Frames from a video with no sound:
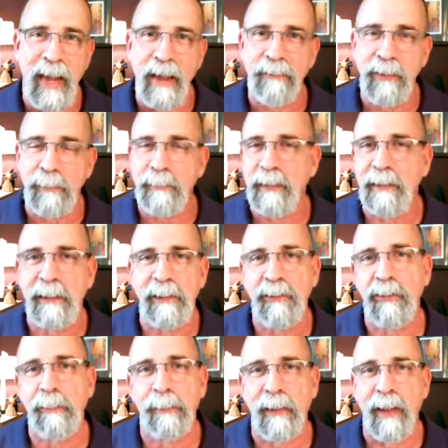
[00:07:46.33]
have the ability
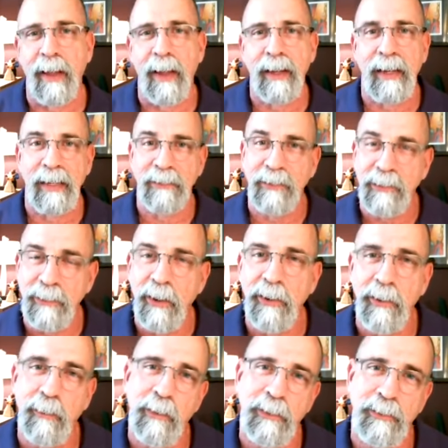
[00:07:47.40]
to apply and to know
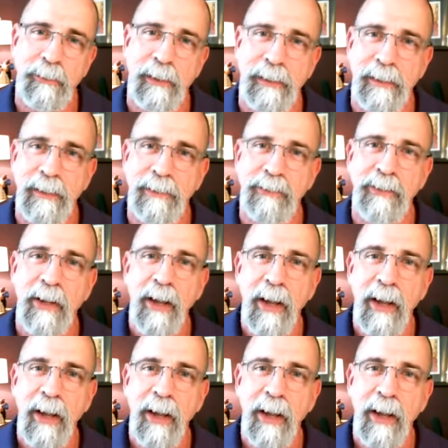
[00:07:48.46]
that we're doing this.